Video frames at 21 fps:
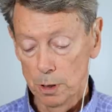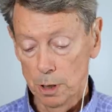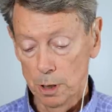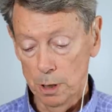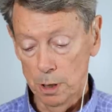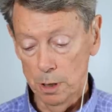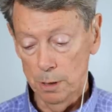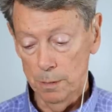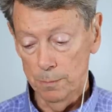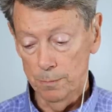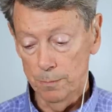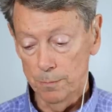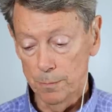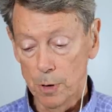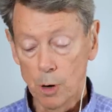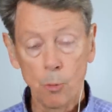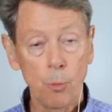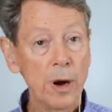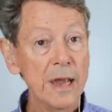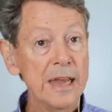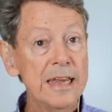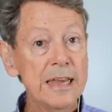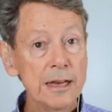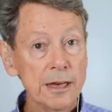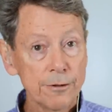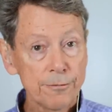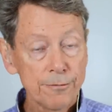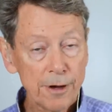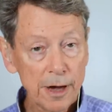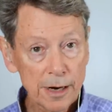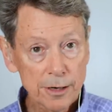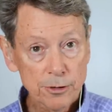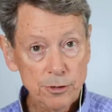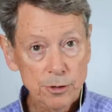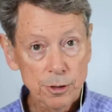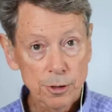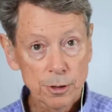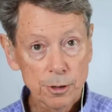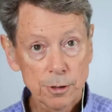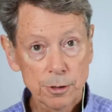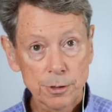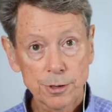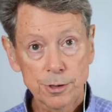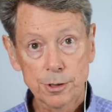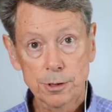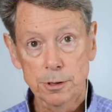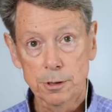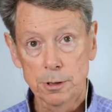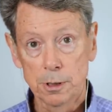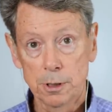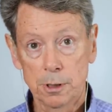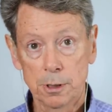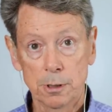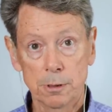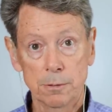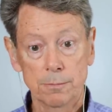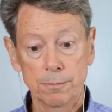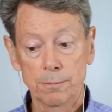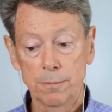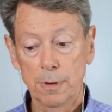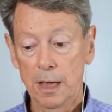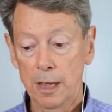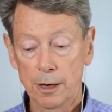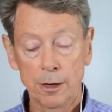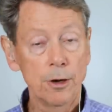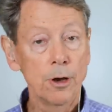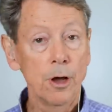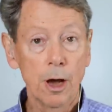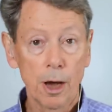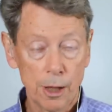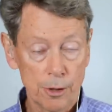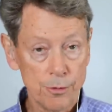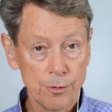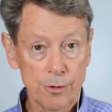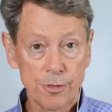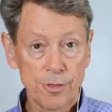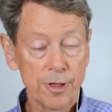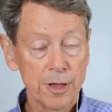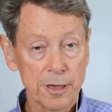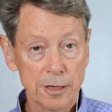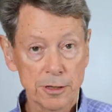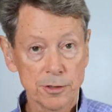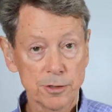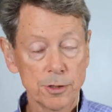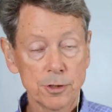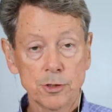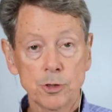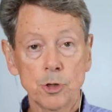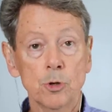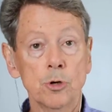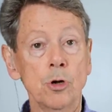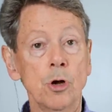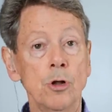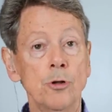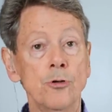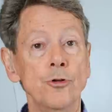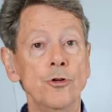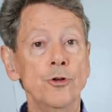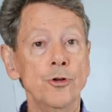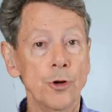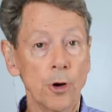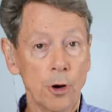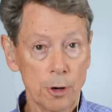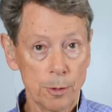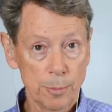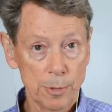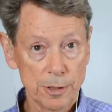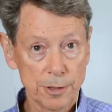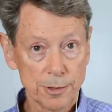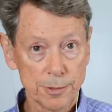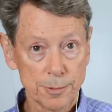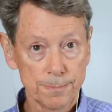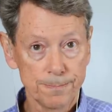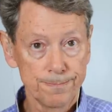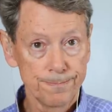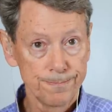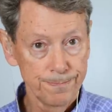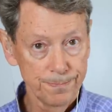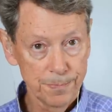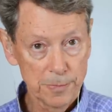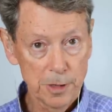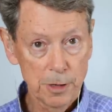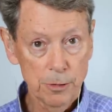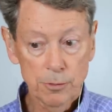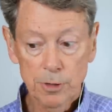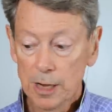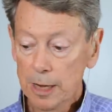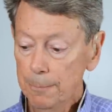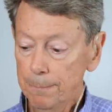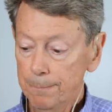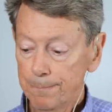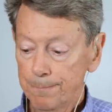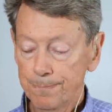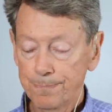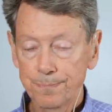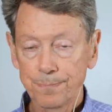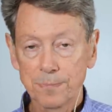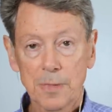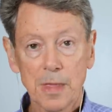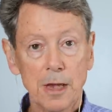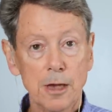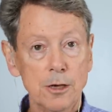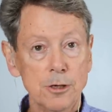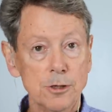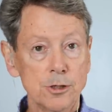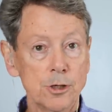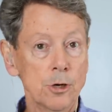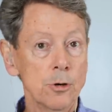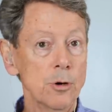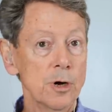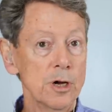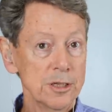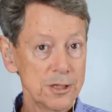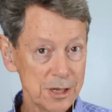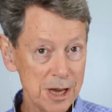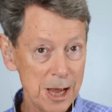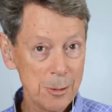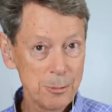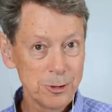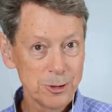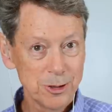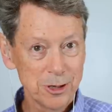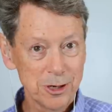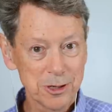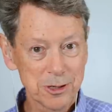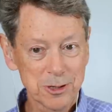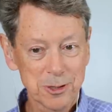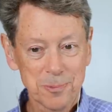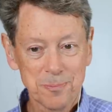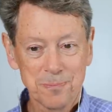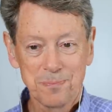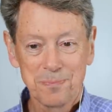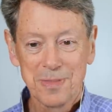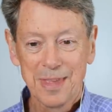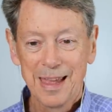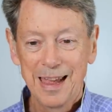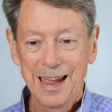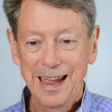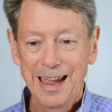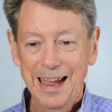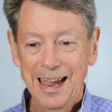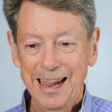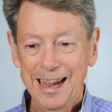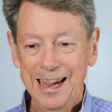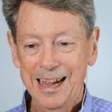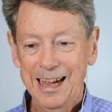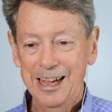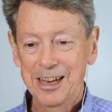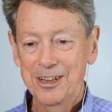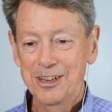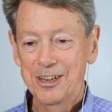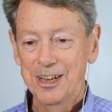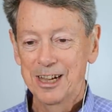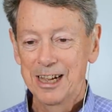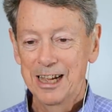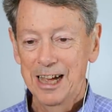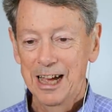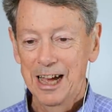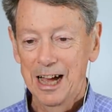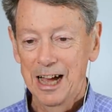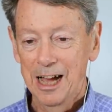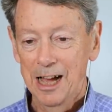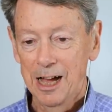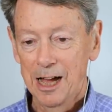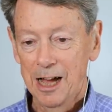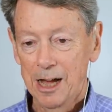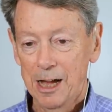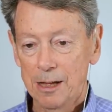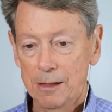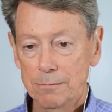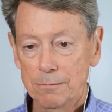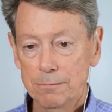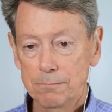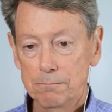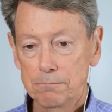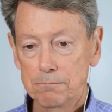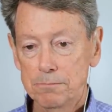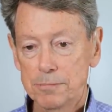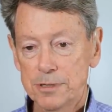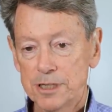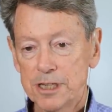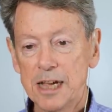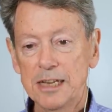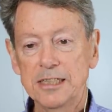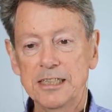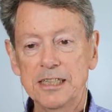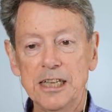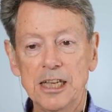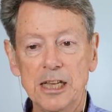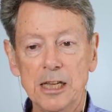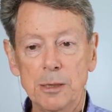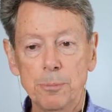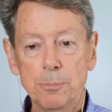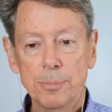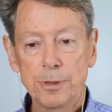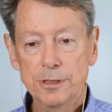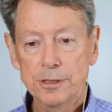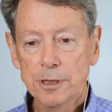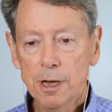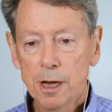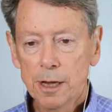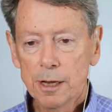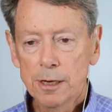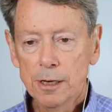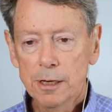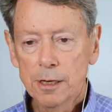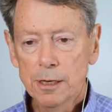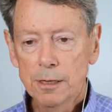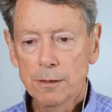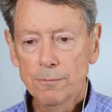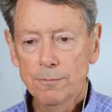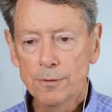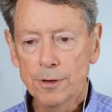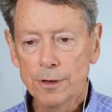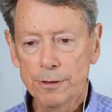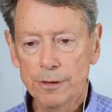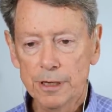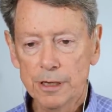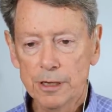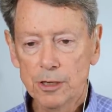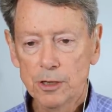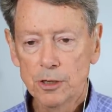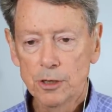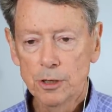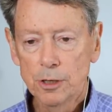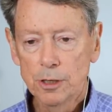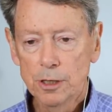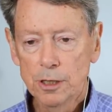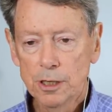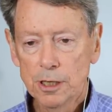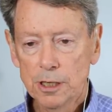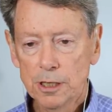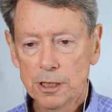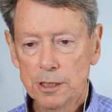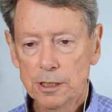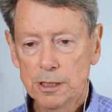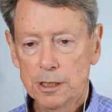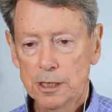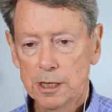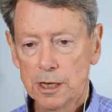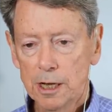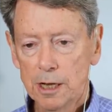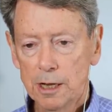um, awakening factors uh, and other things, the so called dharmas. Okay? So, establishings. And uh, Sati Patthana, very good,